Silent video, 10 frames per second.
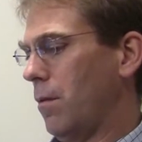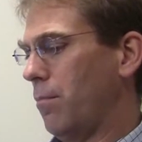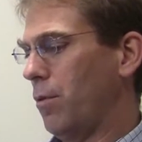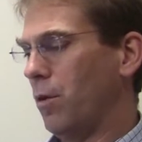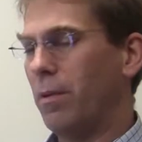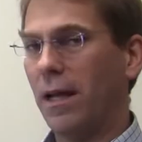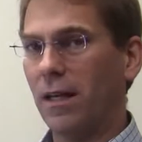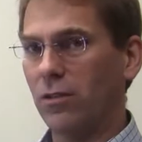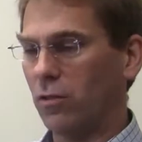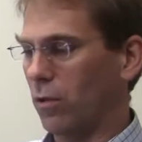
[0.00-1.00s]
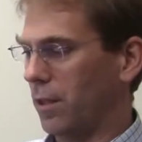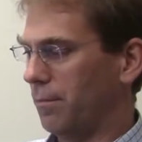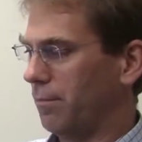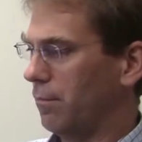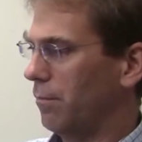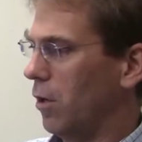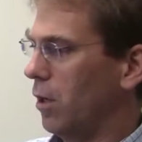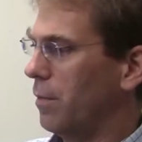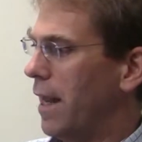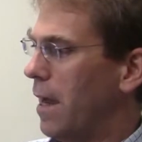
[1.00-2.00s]
pure baking soda,
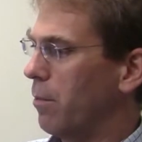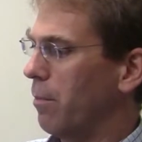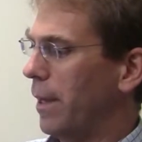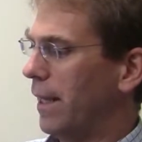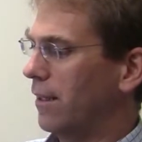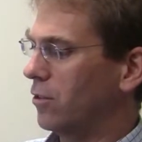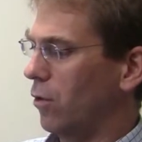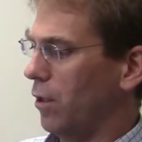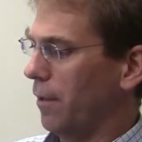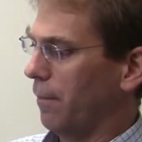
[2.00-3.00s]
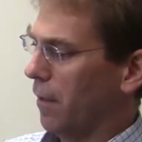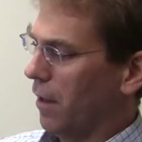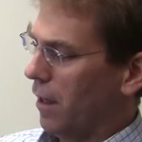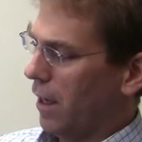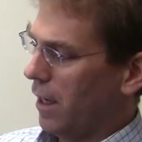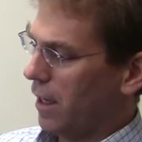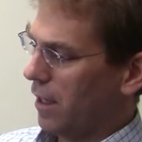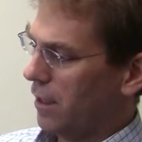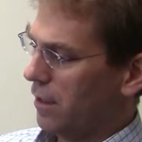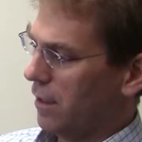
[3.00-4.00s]
Arm & Hammer baking soda.
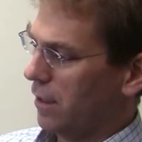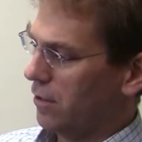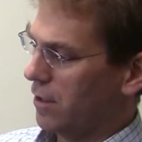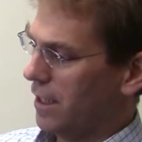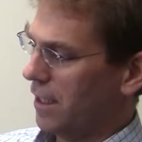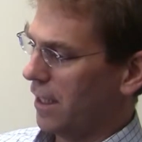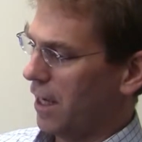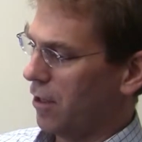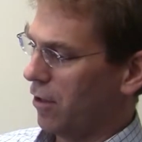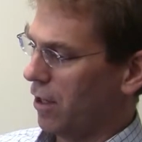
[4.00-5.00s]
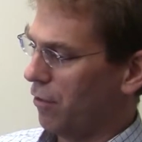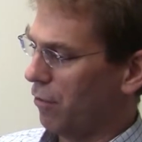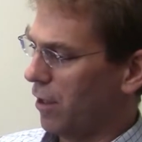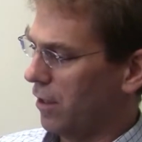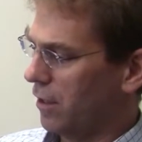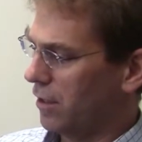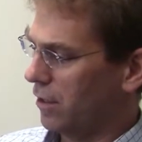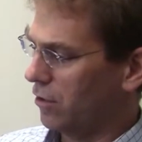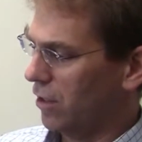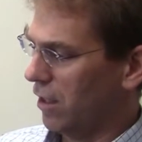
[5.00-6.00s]
And there's an indicator on the front that
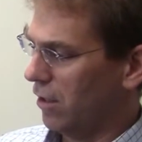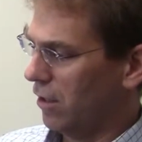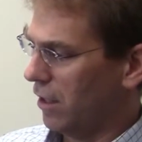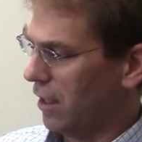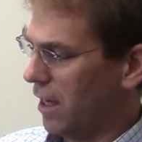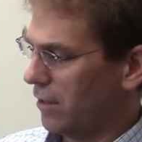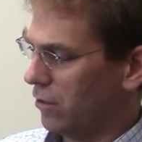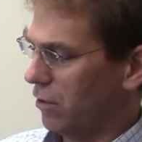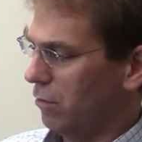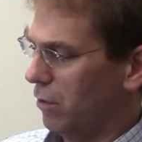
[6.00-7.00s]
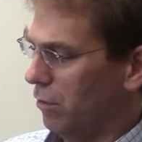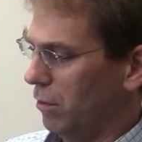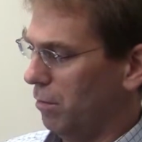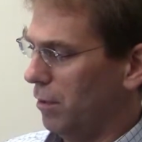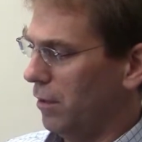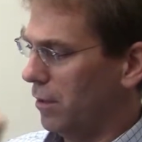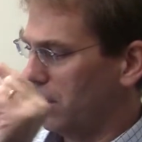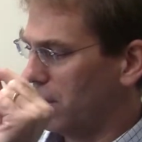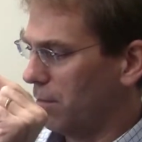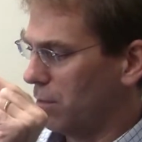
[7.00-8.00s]
tells you how long it lasts. So we will peel
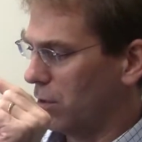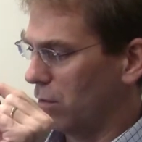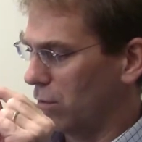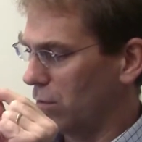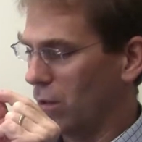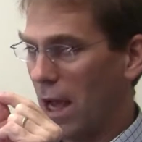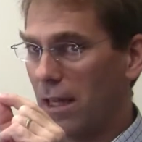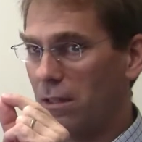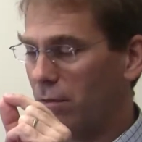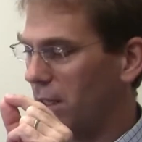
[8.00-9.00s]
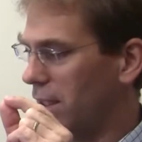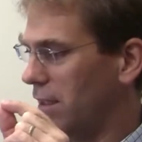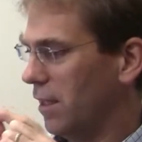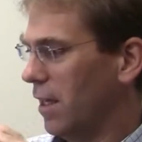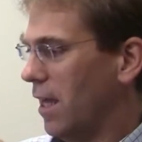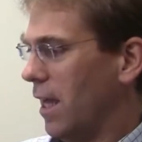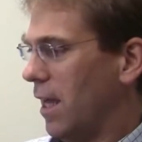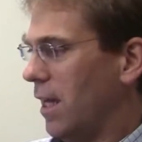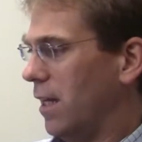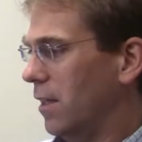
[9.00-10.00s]
this up to activate it,
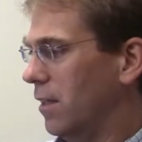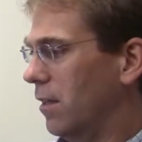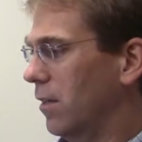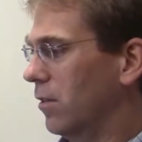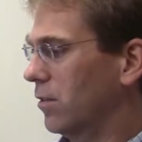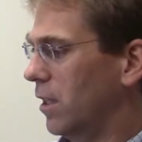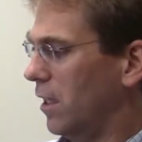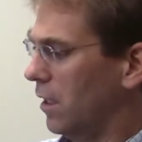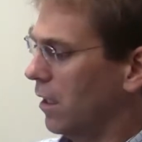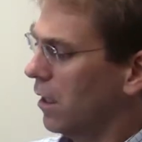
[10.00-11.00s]
and there's a